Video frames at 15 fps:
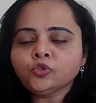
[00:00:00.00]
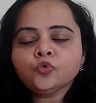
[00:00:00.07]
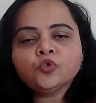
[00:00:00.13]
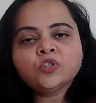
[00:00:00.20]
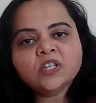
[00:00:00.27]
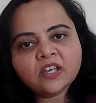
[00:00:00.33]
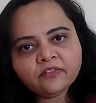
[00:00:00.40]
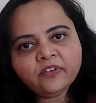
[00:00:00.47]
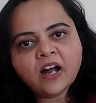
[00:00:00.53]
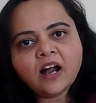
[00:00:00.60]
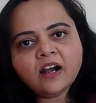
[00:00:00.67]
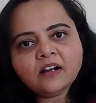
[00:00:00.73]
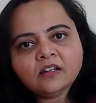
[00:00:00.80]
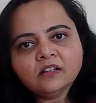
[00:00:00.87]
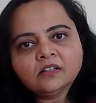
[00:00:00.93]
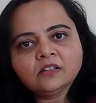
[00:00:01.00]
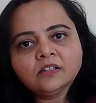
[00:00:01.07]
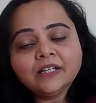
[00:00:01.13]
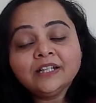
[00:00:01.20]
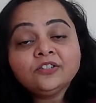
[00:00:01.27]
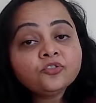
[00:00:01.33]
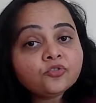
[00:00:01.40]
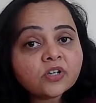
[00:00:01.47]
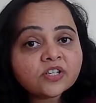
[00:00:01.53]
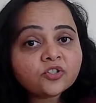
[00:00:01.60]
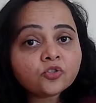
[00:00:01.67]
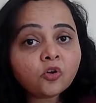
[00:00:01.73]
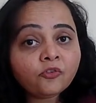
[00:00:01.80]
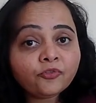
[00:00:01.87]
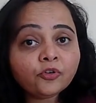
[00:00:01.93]
to safeguard the interest
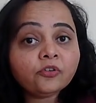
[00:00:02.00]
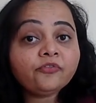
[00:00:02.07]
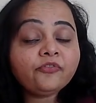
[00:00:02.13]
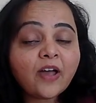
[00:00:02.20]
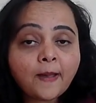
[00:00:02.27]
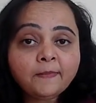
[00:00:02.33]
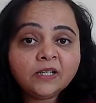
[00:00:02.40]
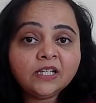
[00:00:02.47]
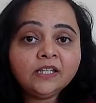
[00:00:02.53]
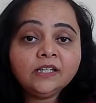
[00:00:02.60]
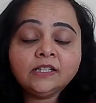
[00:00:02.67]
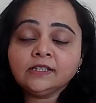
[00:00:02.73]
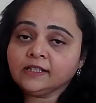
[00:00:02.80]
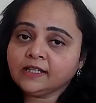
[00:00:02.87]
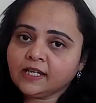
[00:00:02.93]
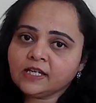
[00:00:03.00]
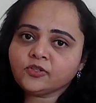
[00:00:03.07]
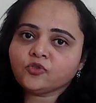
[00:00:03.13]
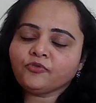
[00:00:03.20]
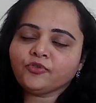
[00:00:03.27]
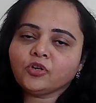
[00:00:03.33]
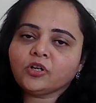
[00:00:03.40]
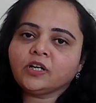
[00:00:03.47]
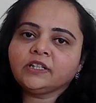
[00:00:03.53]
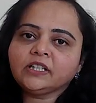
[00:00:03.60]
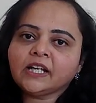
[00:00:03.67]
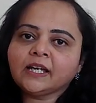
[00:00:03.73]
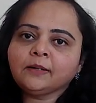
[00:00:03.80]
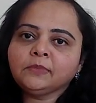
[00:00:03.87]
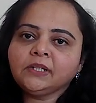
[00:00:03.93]
of your family in case of your
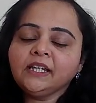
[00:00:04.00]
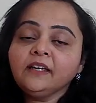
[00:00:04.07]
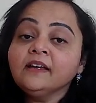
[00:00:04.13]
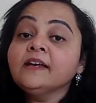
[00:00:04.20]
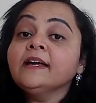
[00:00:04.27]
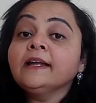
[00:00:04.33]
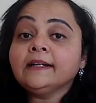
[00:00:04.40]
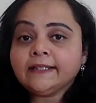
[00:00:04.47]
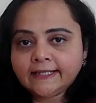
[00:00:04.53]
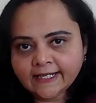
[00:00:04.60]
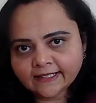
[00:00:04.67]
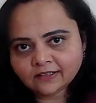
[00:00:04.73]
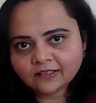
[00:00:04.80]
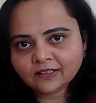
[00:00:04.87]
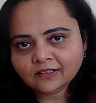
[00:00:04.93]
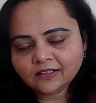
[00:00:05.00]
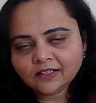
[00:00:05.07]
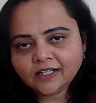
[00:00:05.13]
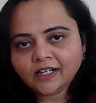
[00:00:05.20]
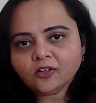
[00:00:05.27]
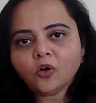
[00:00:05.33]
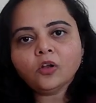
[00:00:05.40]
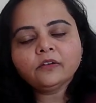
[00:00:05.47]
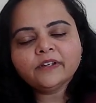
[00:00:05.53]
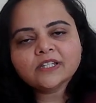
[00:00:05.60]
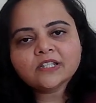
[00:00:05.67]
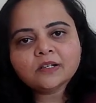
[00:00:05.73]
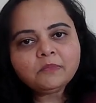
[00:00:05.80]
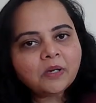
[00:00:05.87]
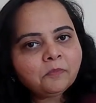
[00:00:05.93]
untimely death. Correct? Always
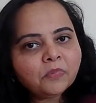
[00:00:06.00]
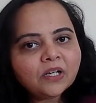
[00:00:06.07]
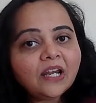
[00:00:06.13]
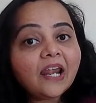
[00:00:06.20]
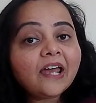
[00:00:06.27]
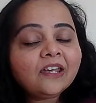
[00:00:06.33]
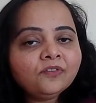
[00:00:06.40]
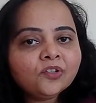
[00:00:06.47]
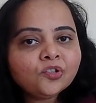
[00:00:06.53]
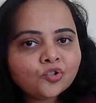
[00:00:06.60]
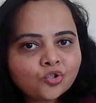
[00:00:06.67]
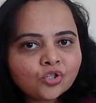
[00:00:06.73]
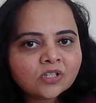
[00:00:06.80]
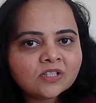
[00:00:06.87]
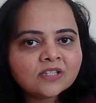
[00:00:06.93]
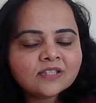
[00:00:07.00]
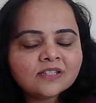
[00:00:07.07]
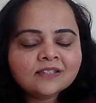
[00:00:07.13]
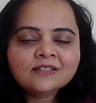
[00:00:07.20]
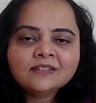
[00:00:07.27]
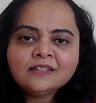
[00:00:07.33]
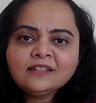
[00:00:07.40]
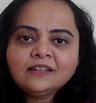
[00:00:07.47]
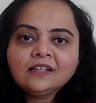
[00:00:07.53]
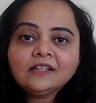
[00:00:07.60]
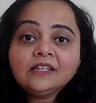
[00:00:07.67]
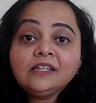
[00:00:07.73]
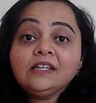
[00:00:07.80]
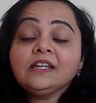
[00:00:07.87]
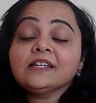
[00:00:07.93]
remember, life insurance is
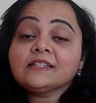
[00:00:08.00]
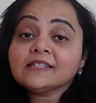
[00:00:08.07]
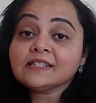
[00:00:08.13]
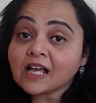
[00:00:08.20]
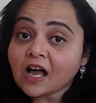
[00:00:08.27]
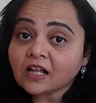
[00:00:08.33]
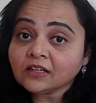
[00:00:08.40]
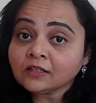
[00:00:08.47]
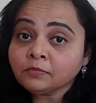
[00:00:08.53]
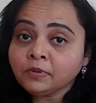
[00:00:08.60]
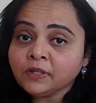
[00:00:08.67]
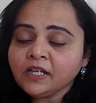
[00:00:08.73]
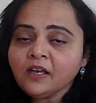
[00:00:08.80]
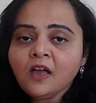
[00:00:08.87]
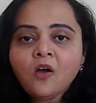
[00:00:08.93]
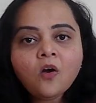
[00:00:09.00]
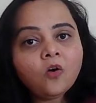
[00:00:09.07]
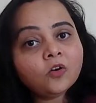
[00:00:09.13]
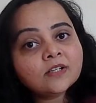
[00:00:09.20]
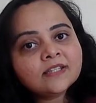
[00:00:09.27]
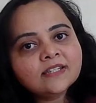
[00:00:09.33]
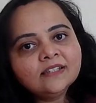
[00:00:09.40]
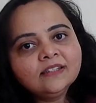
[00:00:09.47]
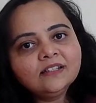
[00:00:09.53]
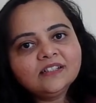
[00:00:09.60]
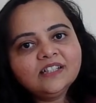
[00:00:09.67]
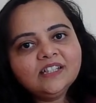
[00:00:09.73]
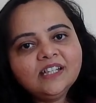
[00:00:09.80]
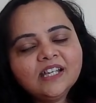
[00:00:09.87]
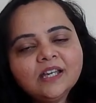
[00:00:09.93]
zindagi ke saath bhi or
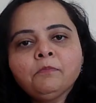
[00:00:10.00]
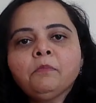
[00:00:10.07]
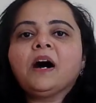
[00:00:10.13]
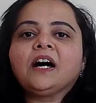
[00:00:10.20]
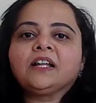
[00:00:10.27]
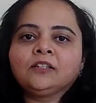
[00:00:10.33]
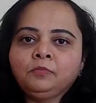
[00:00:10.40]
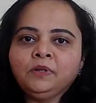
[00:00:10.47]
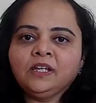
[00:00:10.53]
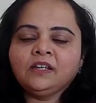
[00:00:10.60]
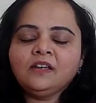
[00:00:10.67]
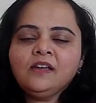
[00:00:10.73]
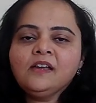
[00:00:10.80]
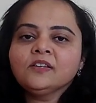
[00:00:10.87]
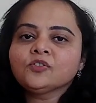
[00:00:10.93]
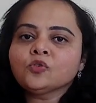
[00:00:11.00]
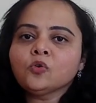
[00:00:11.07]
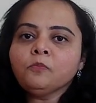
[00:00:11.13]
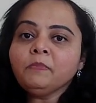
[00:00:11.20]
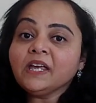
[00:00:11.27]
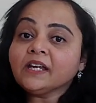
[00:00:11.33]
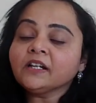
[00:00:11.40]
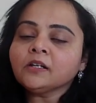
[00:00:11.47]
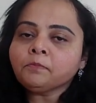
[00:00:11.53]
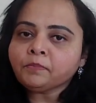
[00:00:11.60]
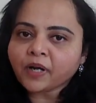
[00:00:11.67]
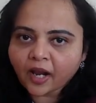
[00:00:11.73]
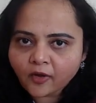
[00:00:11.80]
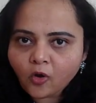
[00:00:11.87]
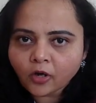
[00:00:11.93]
zindagi ke baad bhi. So make it a
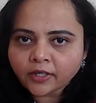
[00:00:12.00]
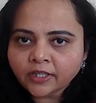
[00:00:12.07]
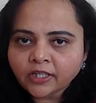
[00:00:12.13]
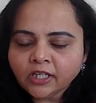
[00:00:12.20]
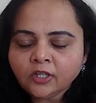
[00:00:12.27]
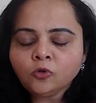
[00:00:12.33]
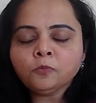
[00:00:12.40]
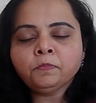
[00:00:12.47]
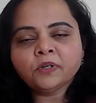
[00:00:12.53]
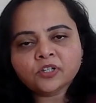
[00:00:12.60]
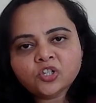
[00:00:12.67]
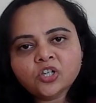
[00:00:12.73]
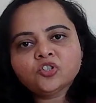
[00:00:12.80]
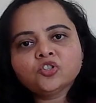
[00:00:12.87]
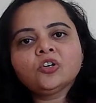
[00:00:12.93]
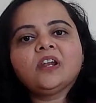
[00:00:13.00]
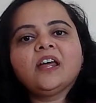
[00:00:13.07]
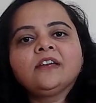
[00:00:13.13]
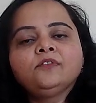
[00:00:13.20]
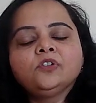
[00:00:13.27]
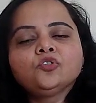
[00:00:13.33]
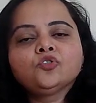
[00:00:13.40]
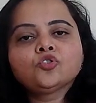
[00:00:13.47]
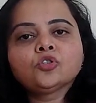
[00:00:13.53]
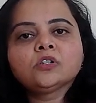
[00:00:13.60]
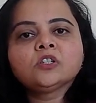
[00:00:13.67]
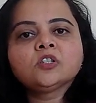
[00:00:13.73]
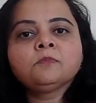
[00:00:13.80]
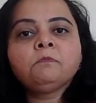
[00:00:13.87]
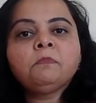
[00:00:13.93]
priority to purchase your life
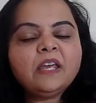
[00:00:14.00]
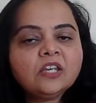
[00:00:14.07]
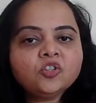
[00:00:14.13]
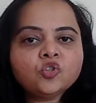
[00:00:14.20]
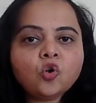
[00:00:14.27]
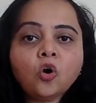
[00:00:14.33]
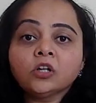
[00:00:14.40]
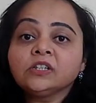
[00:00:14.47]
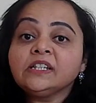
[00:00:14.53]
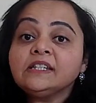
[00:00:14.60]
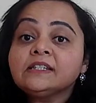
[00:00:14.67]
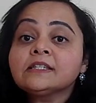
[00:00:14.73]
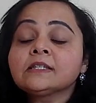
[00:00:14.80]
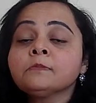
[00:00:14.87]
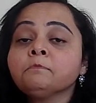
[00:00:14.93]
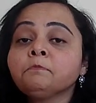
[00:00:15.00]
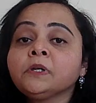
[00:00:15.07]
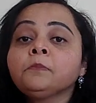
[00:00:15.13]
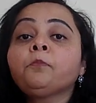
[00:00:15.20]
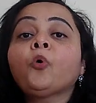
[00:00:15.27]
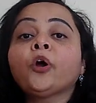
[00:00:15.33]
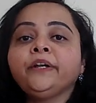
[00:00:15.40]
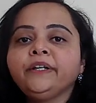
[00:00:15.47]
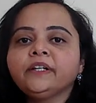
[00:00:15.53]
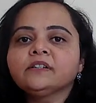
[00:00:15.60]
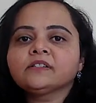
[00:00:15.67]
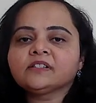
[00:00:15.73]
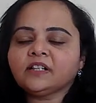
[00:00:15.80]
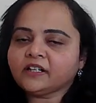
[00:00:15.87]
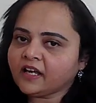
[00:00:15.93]
insurance based on these simple
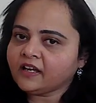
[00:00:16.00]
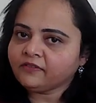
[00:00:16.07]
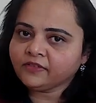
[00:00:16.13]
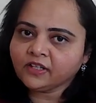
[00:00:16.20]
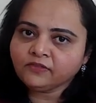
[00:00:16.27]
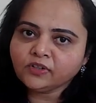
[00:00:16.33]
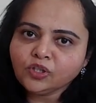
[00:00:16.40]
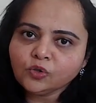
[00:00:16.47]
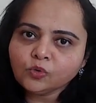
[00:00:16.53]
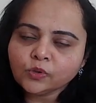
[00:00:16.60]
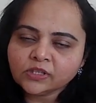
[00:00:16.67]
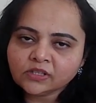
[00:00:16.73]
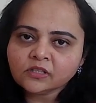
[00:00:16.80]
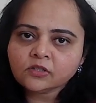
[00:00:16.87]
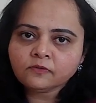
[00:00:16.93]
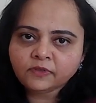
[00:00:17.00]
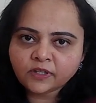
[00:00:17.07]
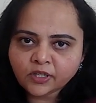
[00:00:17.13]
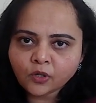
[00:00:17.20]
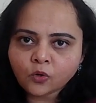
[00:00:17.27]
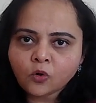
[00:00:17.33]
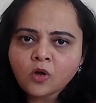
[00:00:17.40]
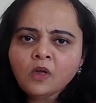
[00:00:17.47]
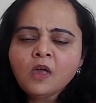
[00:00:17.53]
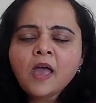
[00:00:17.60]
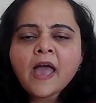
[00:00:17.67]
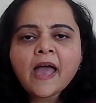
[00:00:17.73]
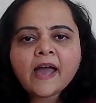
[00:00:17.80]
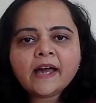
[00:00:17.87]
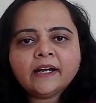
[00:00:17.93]
pointers that I have given you in this video,
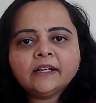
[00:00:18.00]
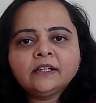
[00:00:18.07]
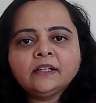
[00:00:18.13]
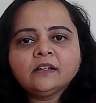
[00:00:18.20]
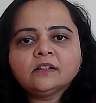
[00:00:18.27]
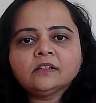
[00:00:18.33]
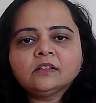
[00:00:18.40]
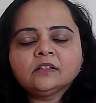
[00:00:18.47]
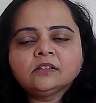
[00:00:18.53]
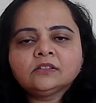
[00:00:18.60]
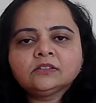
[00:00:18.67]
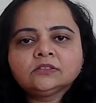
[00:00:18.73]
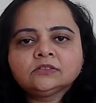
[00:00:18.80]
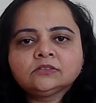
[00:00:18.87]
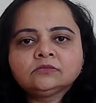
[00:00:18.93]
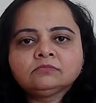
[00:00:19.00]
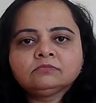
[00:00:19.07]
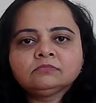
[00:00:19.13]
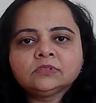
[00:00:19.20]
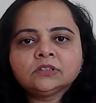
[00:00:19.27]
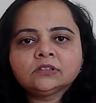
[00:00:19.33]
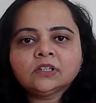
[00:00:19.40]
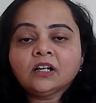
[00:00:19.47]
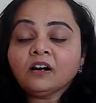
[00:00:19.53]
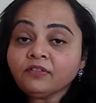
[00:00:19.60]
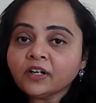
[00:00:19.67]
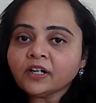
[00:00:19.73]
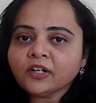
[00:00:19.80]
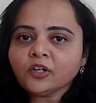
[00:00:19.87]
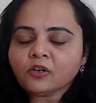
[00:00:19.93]
and
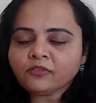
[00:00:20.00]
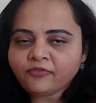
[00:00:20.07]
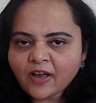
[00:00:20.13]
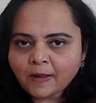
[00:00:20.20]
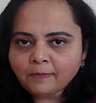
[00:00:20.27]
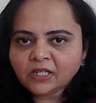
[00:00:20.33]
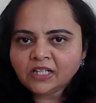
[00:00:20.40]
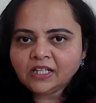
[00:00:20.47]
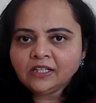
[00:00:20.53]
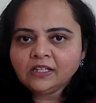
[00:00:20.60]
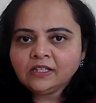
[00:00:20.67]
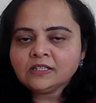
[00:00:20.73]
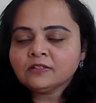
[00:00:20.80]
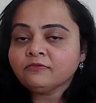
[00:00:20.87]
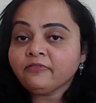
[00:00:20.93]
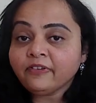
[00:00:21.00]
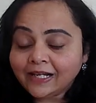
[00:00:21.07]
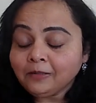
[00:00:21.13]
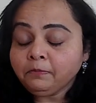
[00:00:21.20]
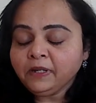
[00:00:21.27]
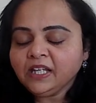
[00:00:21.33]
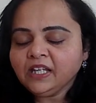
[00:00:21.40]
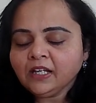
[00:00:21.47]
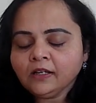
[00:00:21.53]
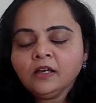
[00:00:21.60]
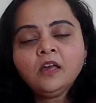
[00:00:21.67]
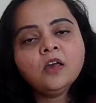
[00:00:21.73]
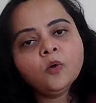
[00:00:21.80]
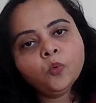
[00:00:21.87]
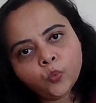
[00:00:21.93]
cover your family's well-being
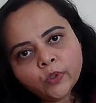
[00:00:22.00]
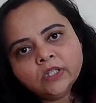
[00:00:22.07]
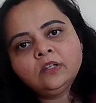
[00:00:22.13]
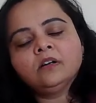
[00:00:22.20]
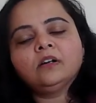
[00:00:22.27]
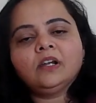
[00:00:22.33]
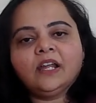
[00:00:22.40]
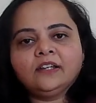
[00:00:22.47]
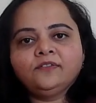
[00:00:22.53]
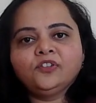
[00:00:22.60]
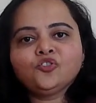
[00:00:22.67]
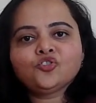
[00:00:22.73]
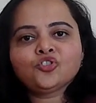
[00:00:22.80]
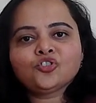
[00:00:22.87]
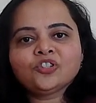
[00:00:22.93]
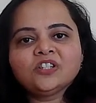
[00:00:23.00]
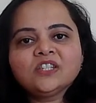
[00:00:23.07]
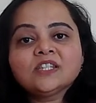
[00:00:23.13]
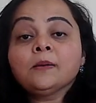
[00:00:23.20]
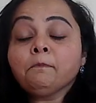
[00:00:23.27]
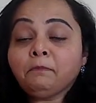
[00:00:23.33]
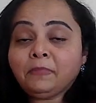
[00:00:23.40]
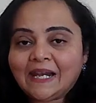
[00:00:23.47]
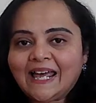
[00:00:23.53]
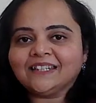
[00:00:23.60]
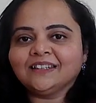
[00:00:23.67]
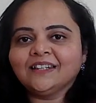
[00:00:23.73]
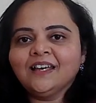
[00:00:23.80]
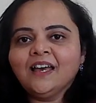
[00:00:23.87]
with a life insurance plan.